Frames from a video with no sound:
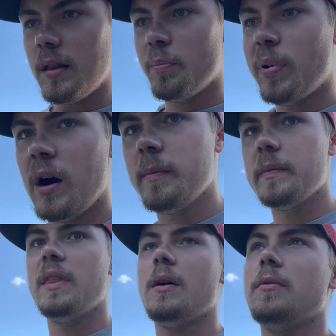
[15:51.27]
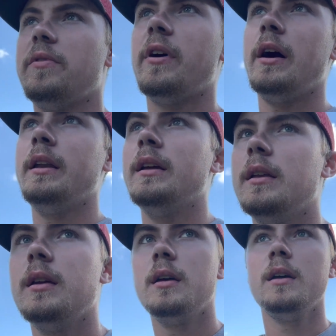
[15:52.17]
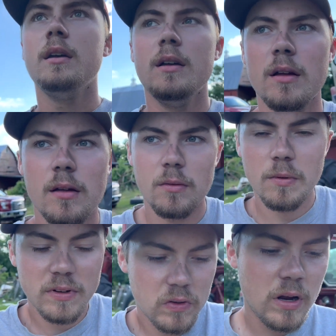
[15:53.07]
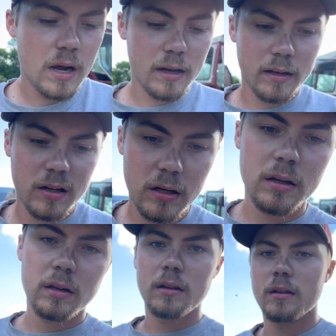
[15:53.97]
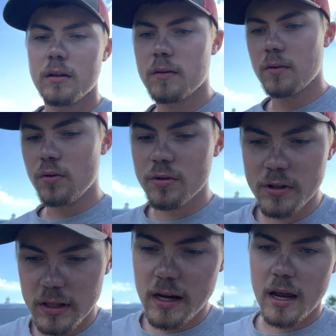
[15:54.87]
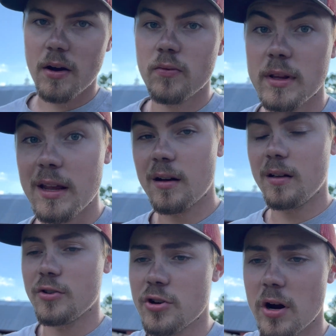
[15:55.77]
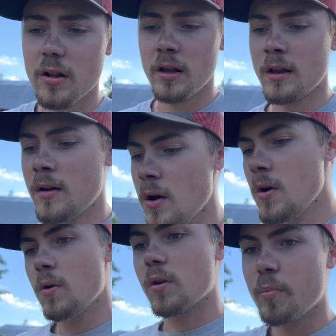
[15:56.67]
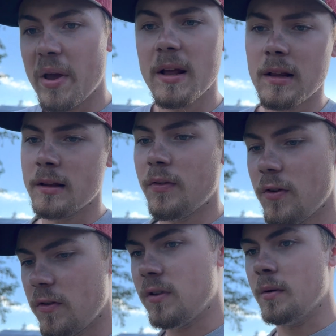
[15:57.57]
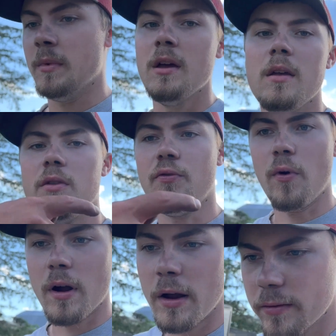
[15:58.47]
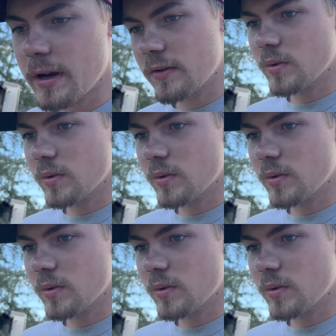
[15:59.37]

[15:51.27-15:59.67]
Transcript: pump that was on it was not, usually they have what they call a Charlin or a Balin system. The 400 has a